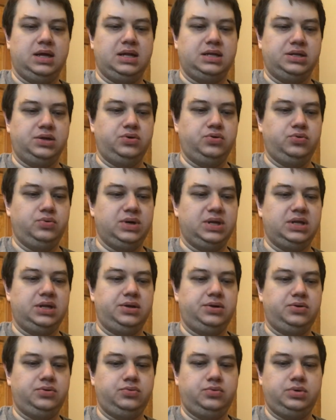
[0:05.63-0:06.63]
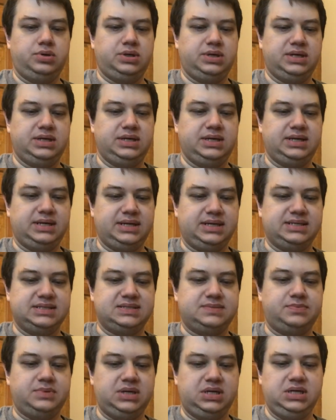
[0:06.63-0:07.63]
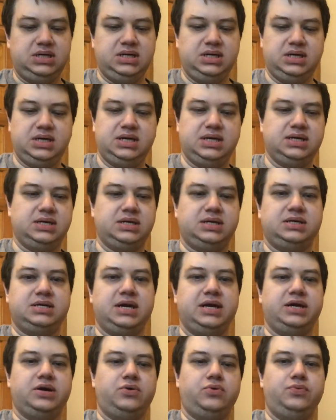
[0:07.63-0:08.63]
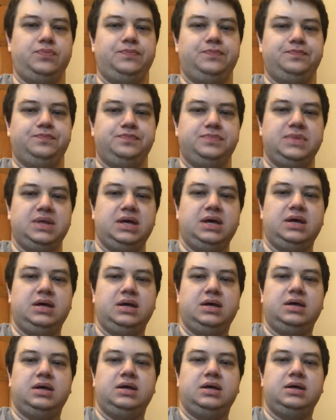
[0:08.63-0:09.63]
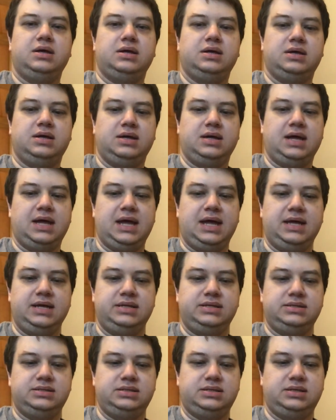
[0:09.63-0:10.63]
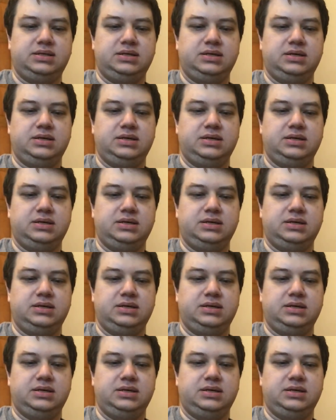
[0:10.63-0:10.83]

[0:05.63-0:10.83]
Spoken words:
Hello, hello, it is me, KO, and